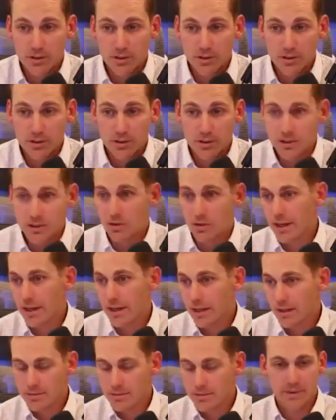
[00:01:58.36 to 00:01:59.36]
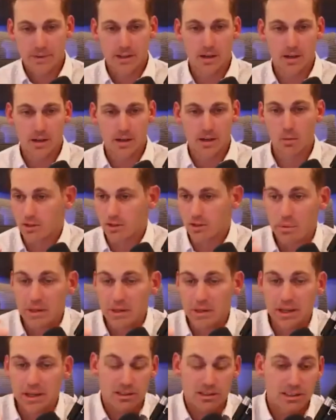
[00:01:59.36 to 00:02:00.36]
zone, like going to speak
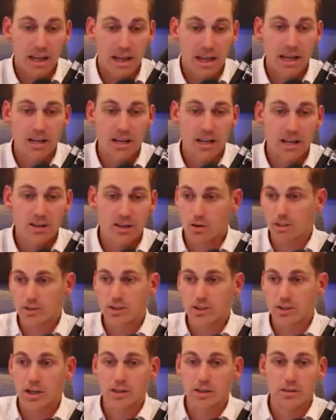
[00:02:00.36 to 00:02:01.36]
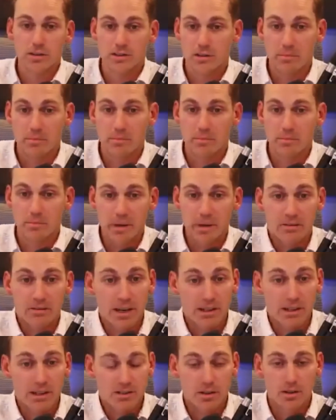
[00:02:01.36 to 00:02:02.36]
on a stage or going to talk to some big
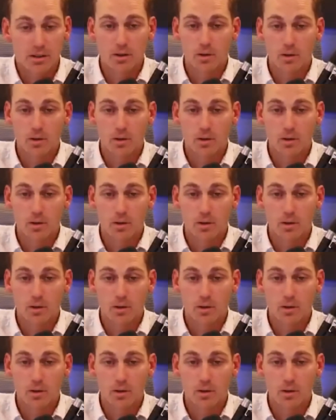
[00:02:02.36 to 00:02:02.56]
investor,